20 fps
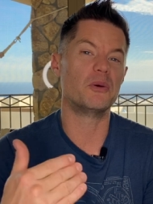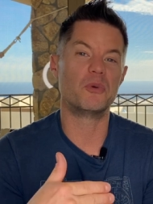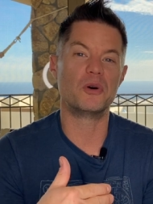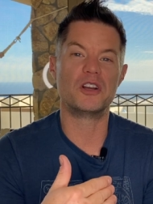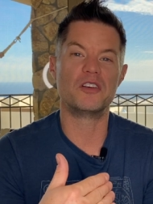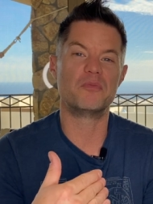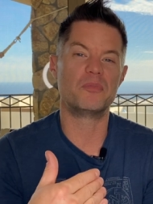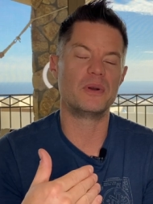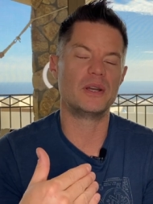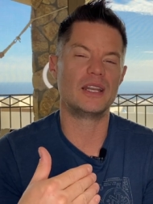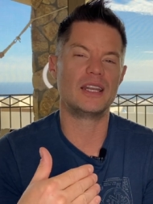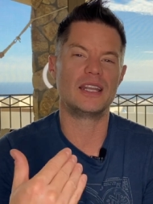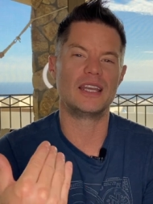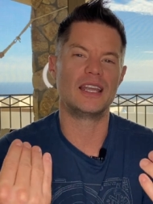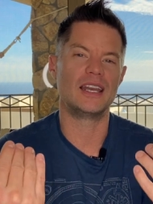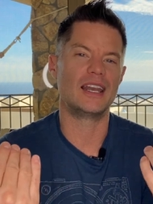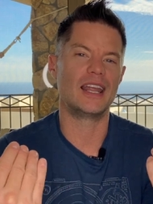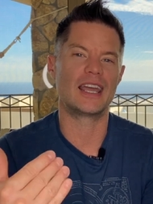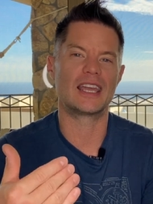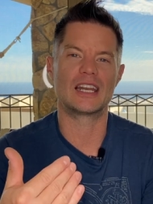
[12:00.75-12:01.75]
would have been
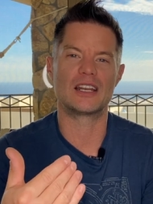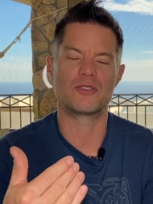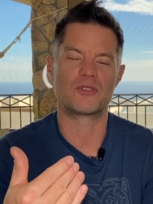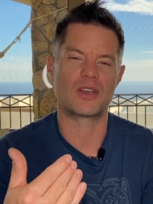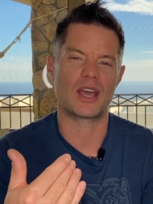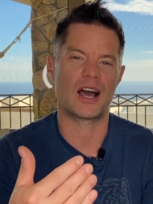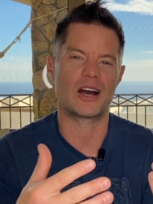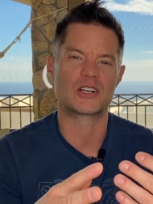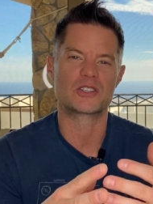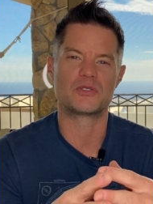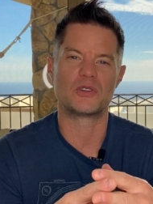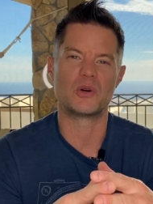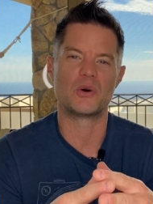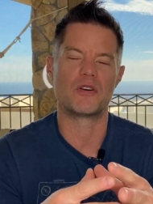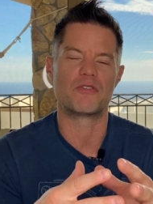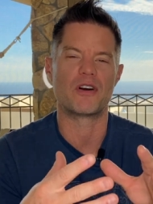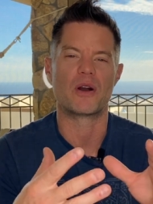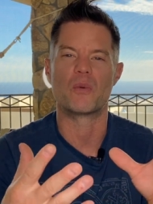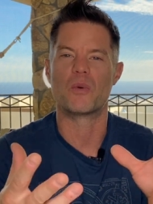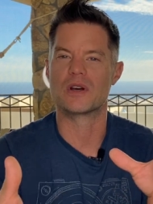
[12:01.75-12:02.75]
in negative cash flow
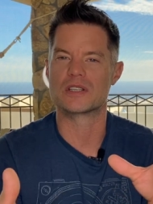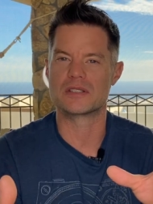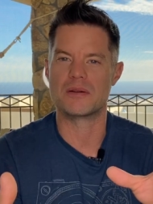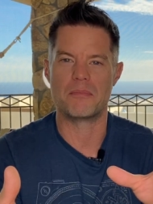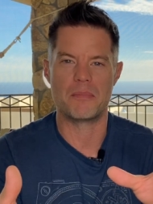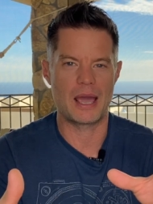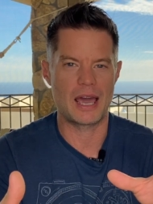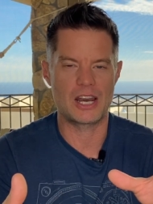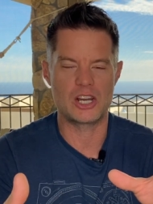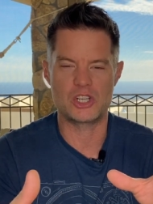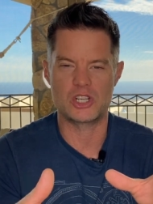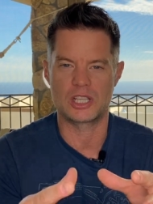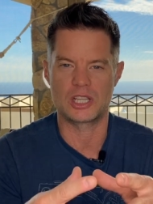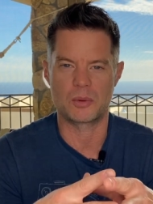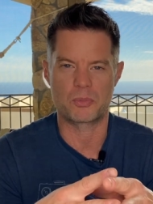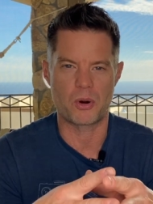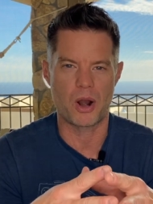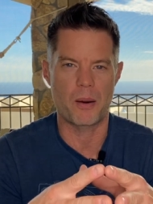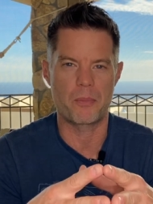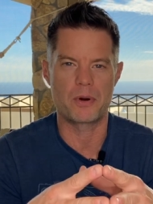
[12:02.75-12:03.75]
if I wasn't managing the
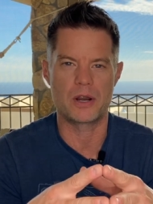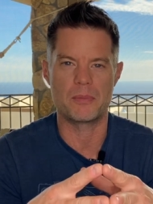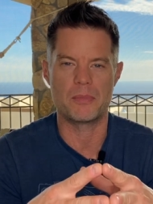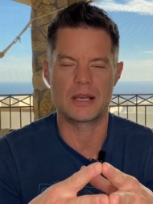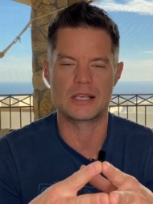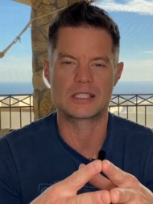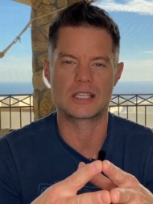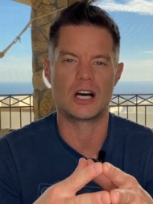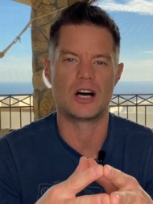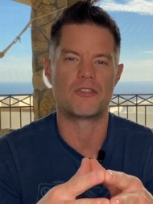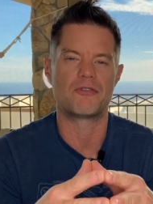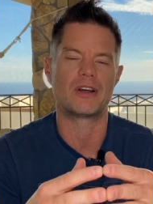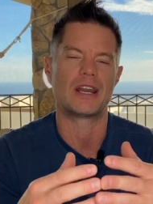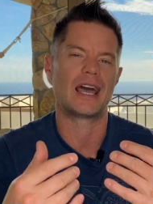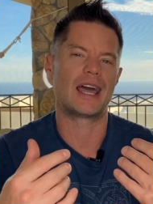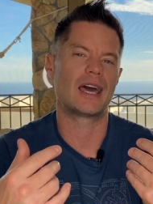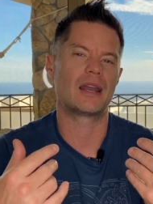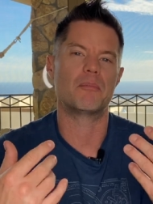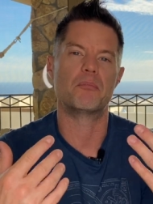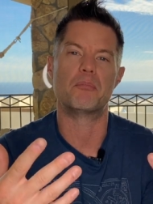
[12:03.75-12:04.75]
property myself and I
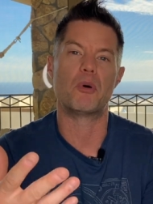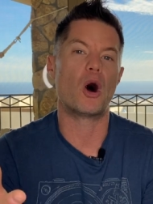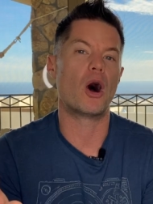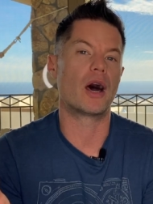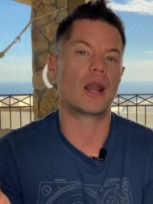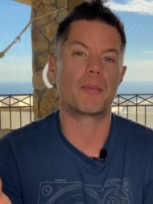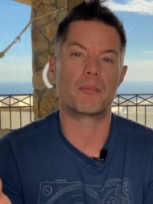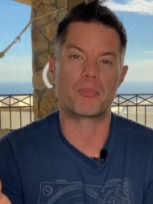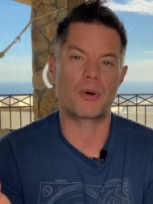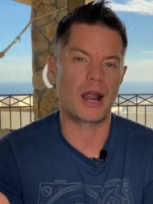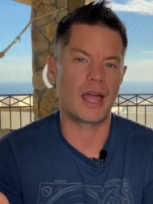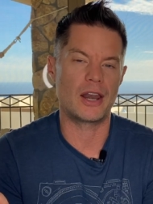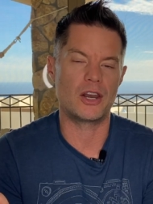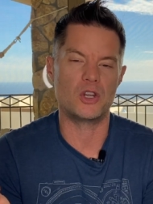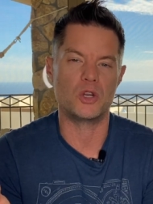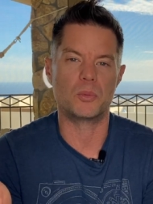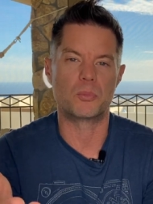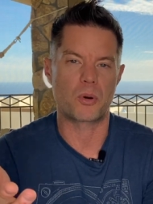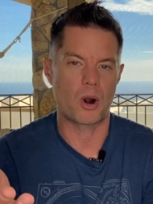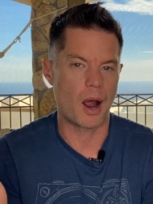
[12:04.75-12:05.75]
hadn't bought a brand
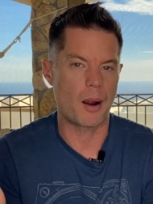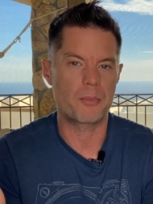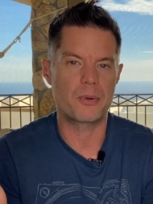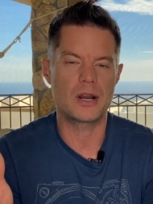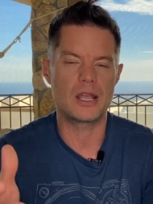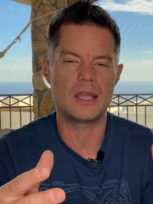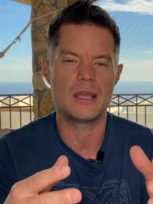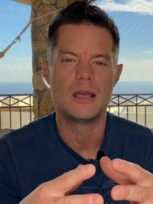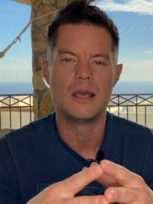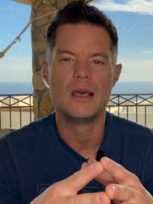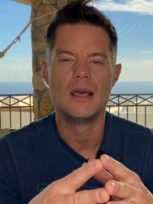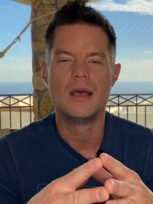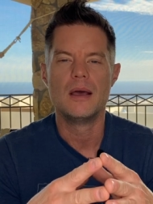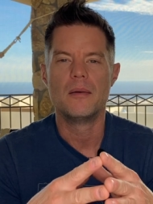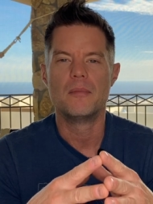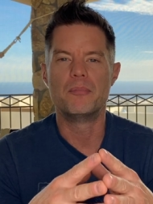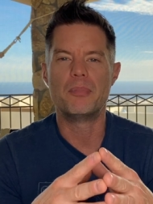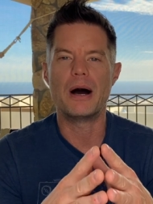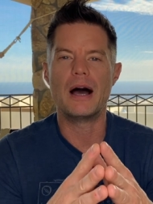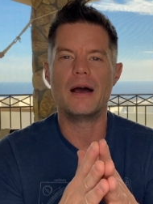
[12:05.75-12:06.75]
new property.
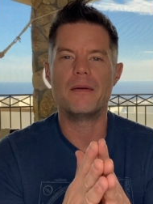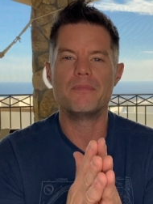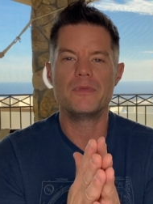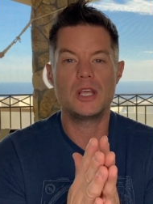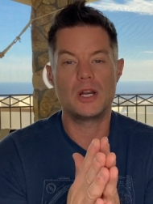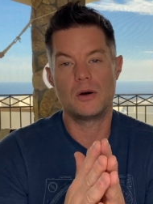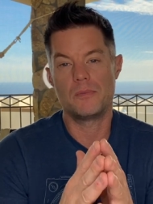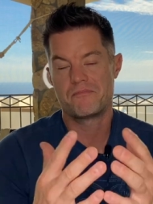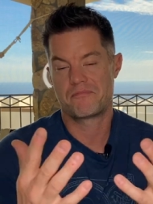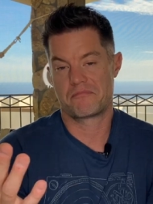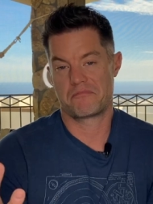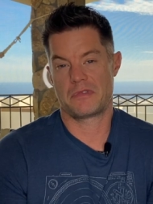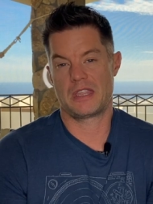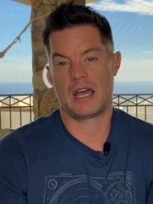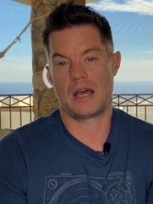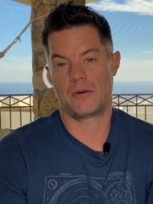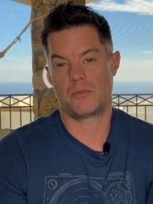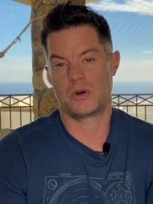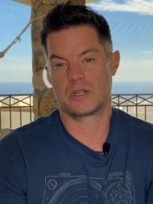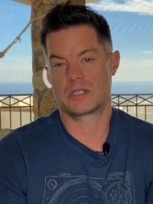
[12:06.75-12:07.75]
But you know,
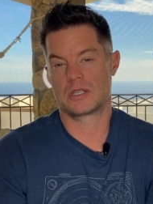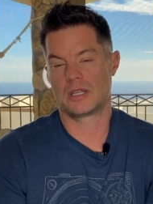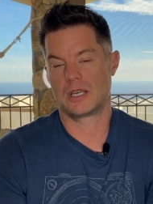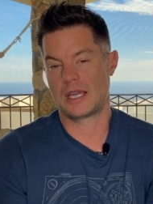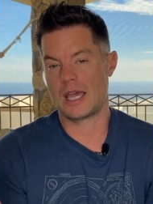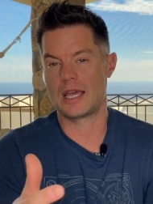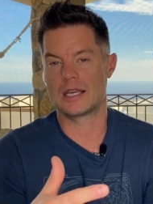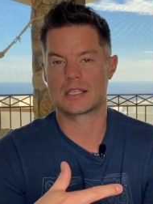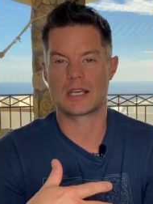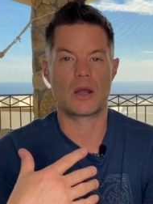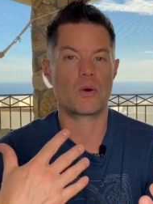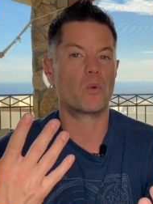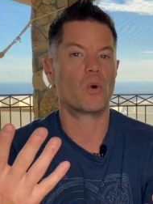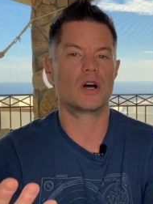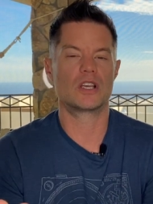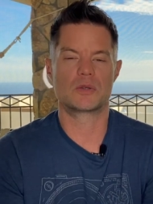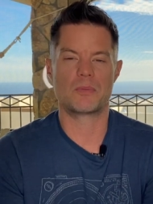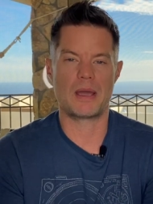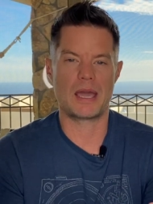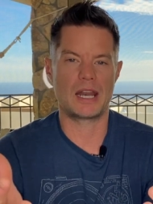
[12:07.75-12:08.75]
that wasn't the case. I
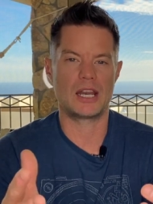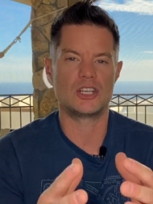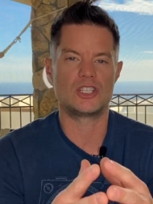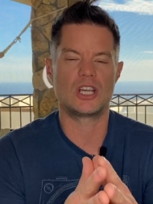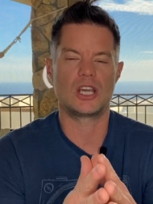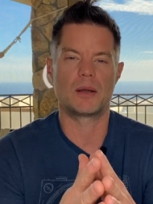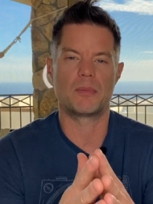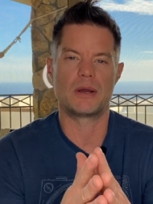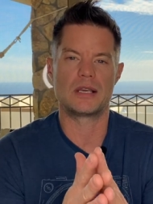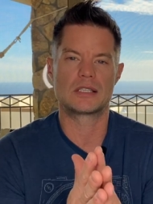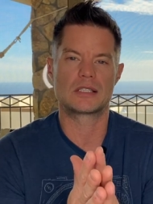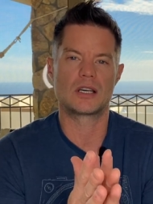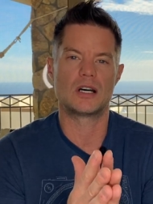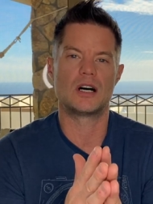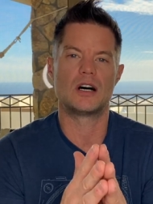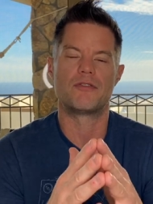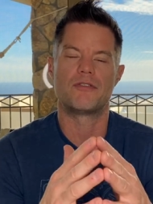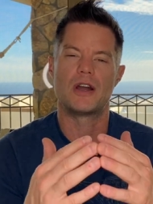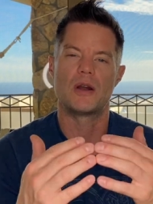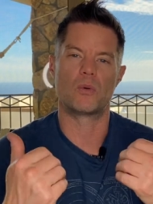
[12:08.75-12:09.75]
was managing it
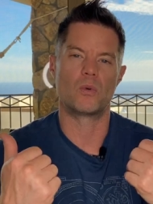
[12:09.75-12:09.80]
myself. I